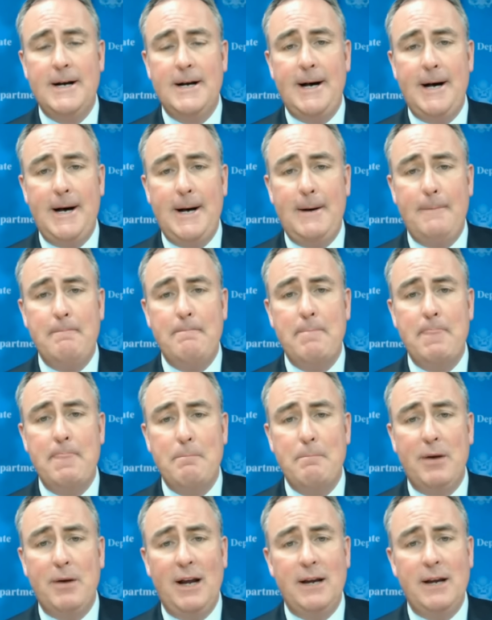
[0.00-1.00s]
Um,
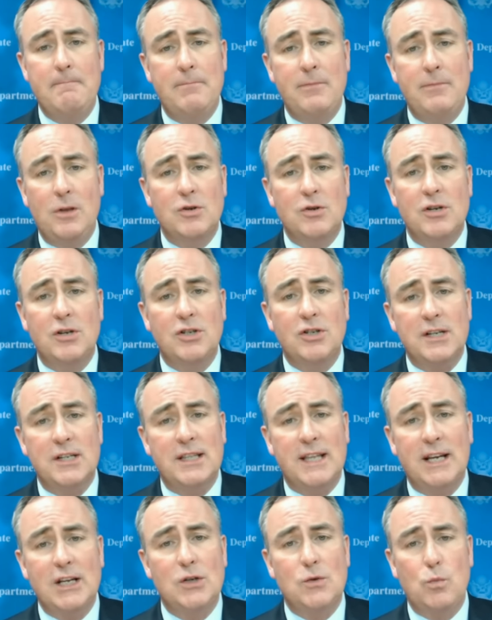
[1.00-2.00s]
but those are
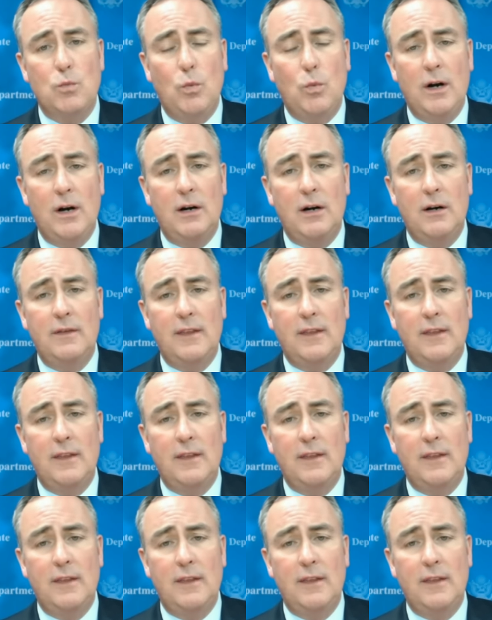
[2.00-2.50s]
just things where